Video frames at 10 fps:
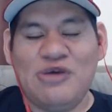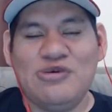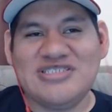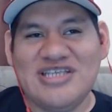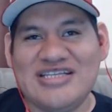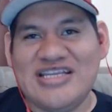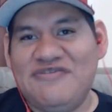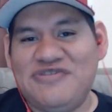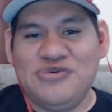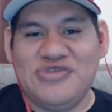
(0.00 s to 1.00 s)
always like to
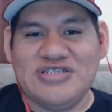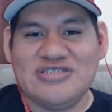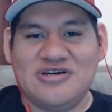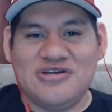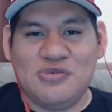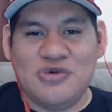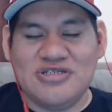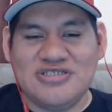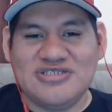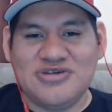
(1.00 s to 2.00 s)
have two things on at
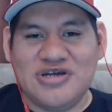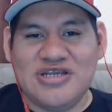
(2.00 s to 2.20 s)
once, trying to